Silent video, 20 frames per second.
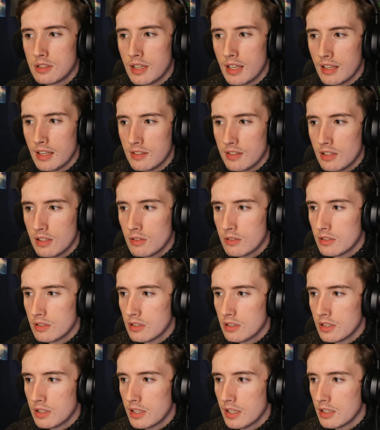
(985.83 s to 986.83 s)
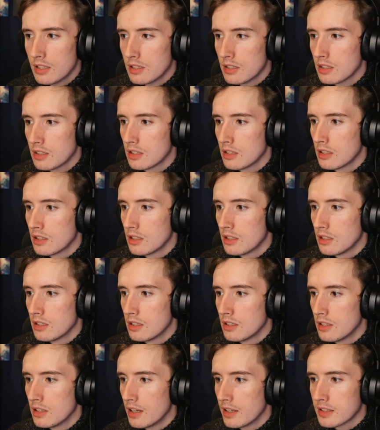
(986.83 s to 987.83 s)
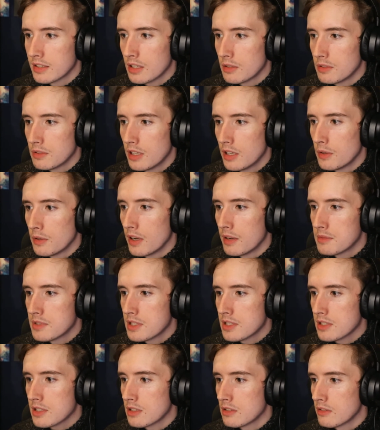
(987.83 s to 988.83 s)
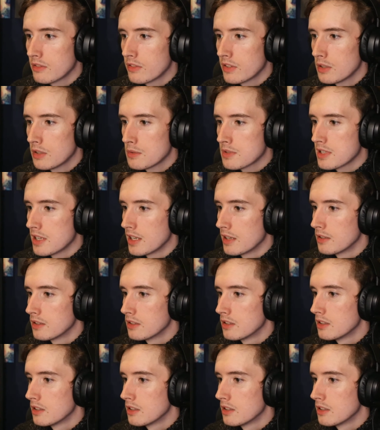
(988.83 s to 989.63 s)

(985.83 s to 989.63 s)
Is he on holiday? I don't know. I'm just confused now.